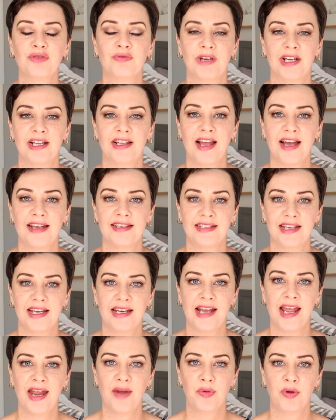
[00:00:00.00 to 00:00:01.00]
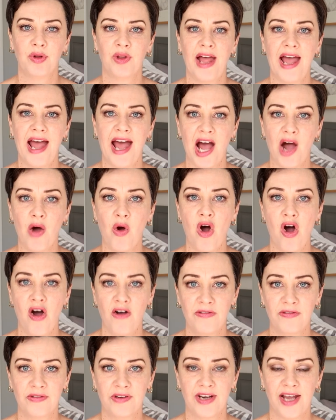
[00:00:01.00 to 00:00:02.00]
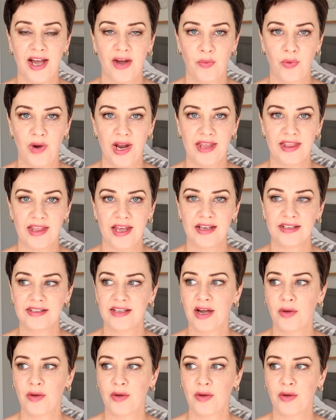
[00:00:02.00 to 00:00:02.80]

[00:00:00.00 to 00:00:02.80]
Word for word: realized in April how often I wear that.